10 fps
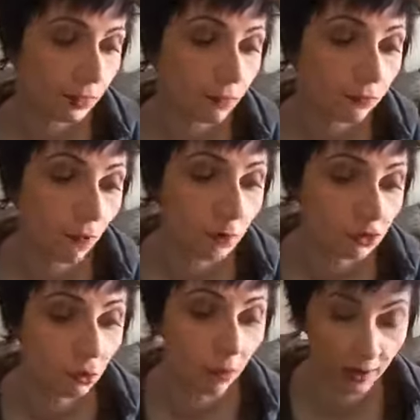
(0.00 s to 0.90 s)

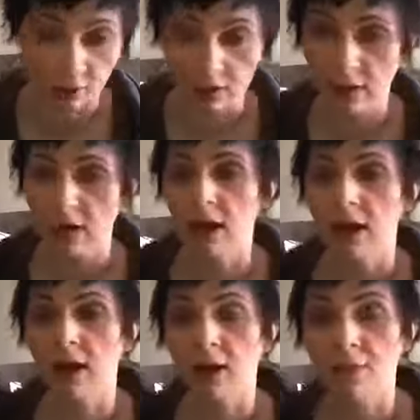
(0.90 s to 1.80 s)
from Twitter,
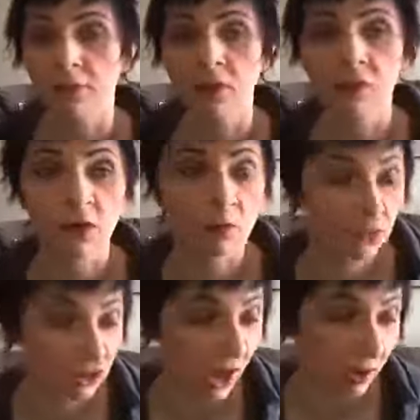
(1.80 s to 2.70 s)
from
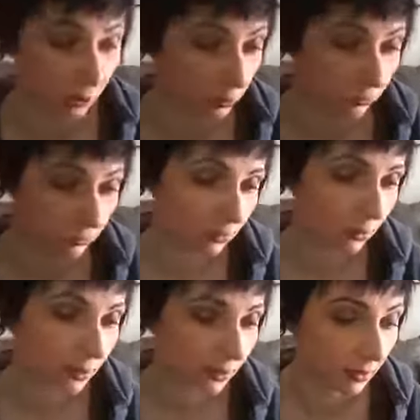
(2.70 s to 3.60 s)
Shadow
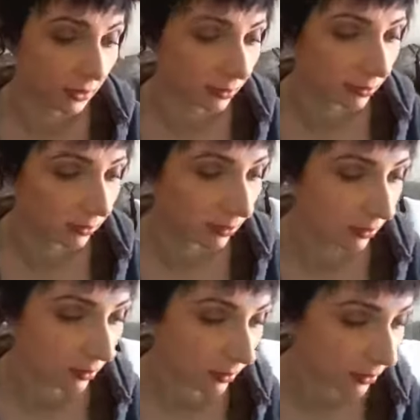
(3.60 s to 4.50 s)

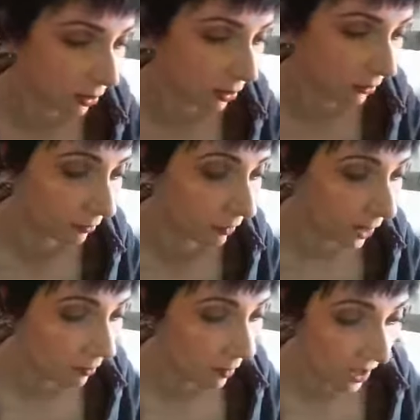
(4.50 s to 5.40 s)
on
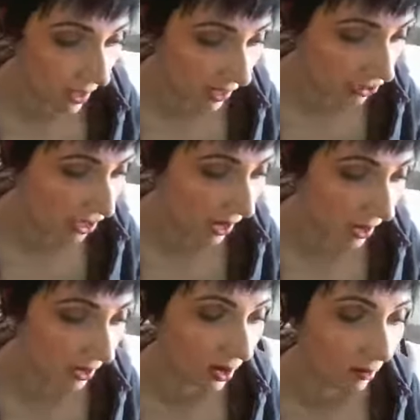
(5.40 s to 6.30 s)
my page,
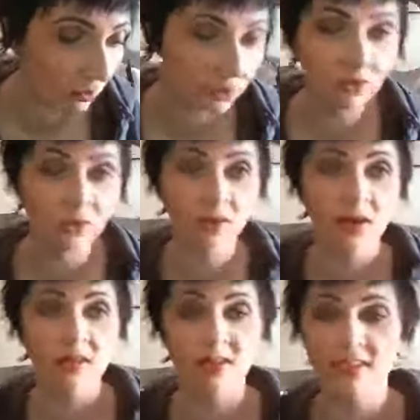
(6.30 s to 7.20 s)
and I'm going to
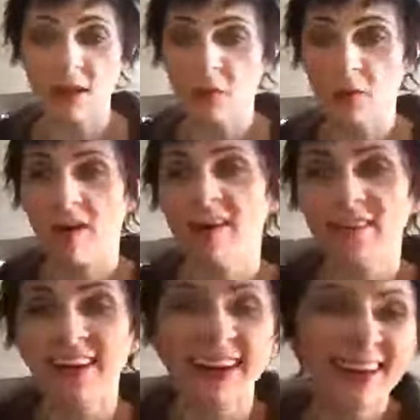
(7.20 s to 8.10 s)

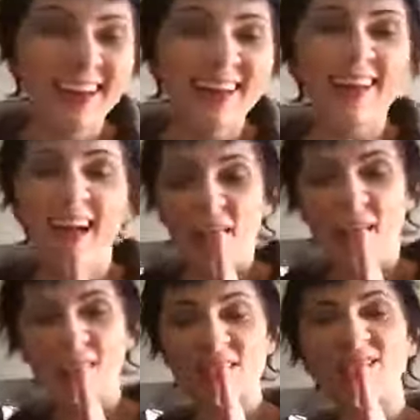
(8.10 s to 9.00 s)
summarize
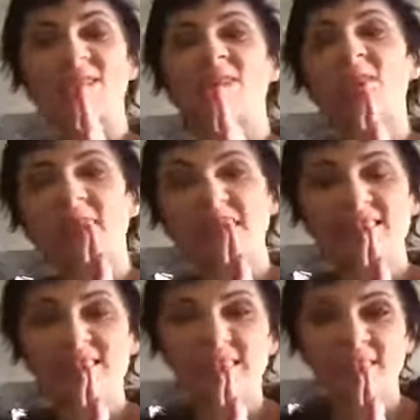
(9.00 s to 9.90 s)
I'm going to
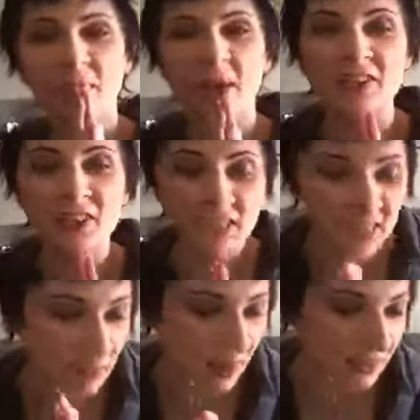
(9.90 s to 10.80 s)
summarize her question
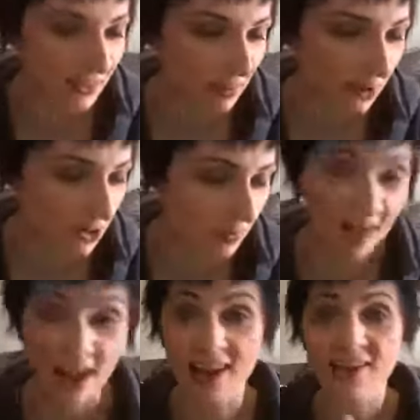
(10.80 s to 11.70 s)
as best as I possibly
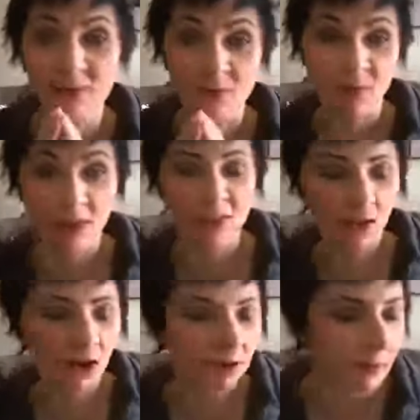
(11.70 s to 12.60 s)
can because it's really
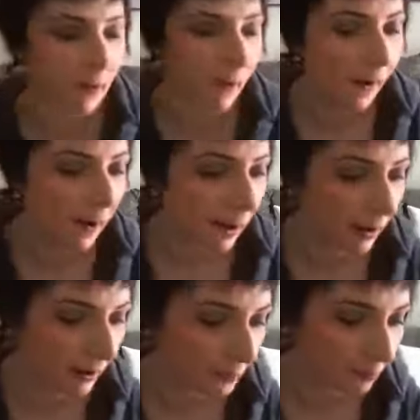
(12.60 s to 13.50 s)
long.
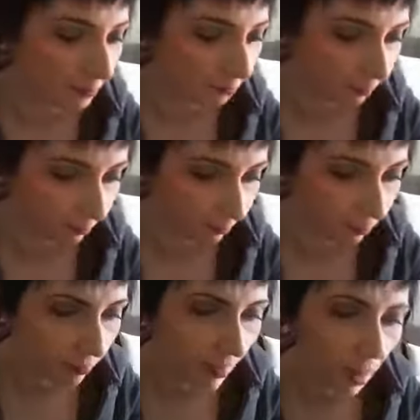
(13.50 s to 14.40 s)

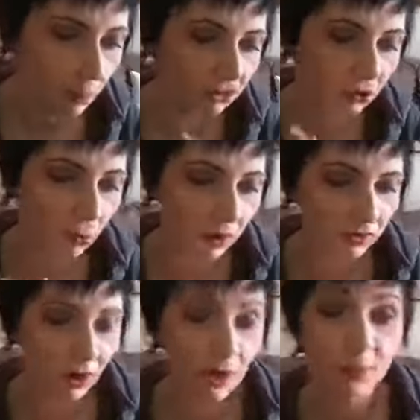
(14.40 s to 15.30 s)
But she wants
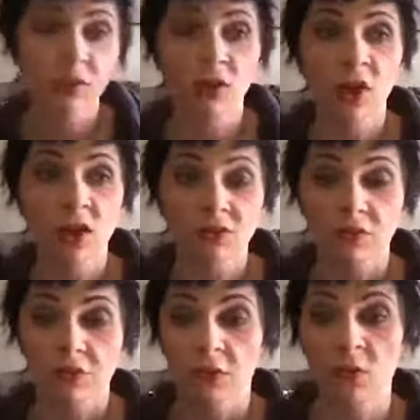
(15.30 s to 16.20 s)
to talk about the laws
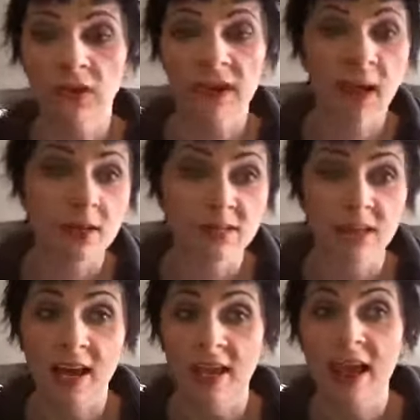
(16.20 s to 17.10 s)
of thermodynamics
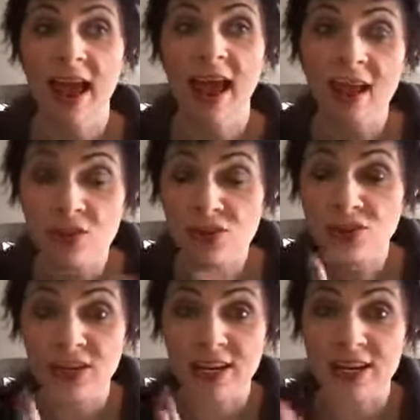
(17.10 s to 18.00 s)
and
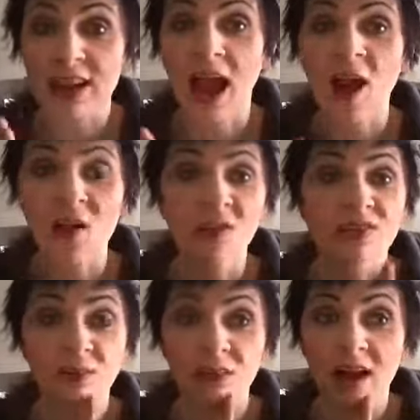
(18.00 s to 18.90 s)
energy and how
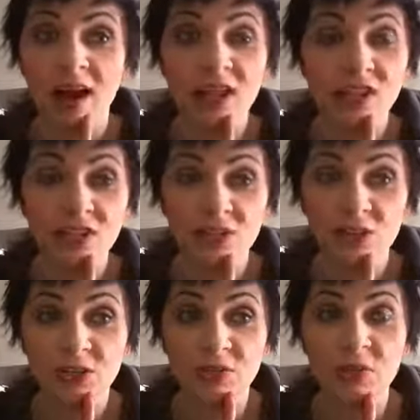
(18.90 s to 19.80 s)
this applies
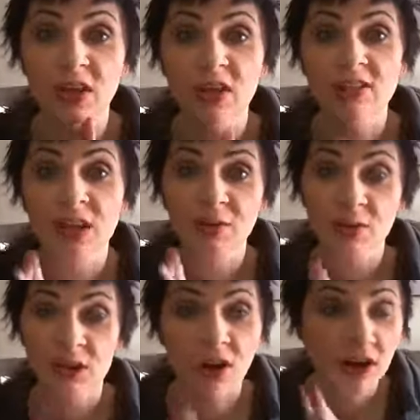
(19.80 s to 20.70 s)
to things like
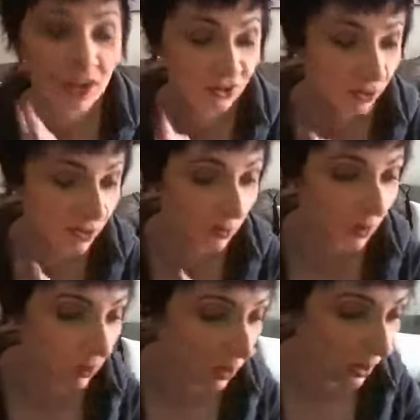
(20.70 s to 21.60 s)
reincarnation
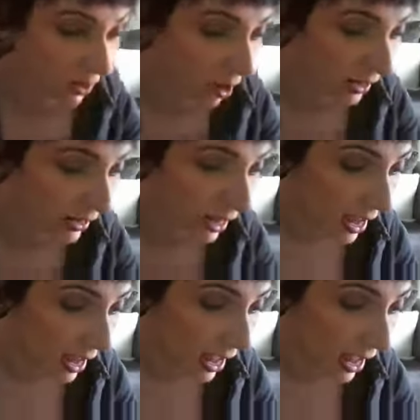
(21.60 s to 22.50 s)
and whatnot.
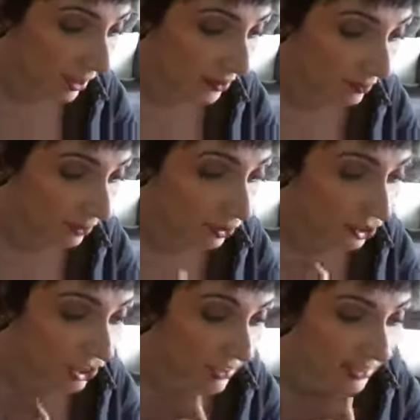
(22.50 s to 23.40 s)
So
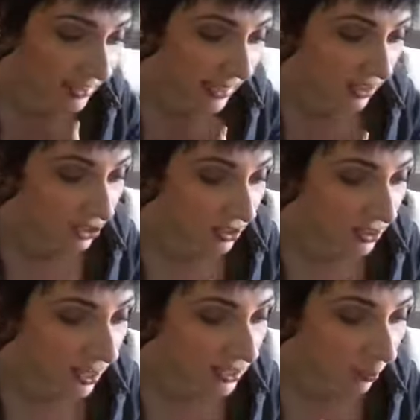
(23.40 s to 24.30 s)
she says this. She
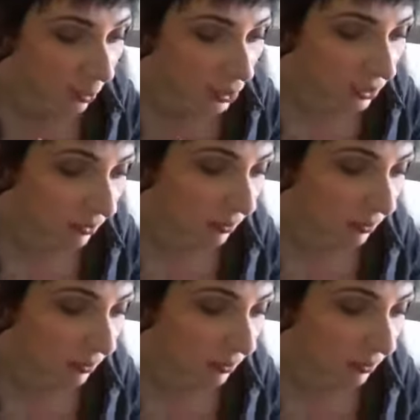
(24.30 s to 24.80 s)
says, I personally